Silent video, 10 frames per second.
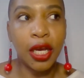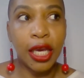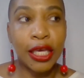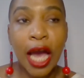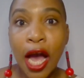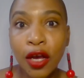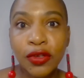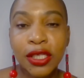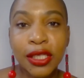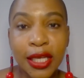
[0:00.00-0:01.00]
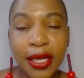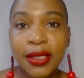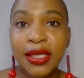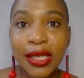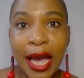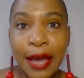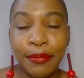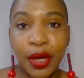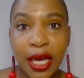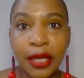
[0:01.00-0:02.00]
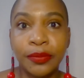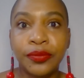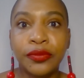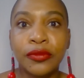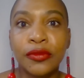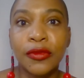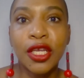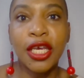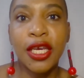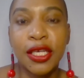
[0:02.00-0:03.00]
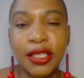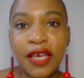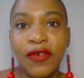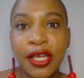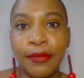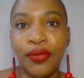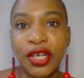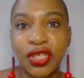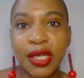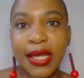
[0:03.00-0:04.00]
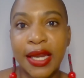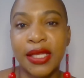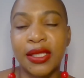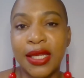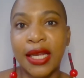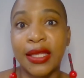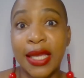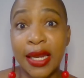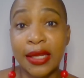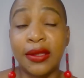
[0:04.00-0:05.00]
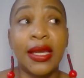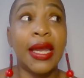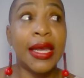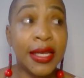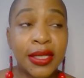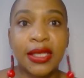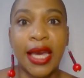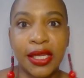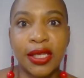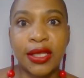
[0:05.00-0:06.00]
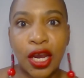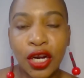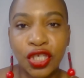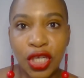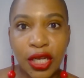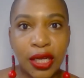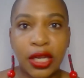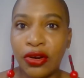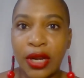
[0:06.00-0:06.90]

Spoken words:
Iago, slick, sly butt, is given the impression that that is not, that it, that is the case, that they are cheating and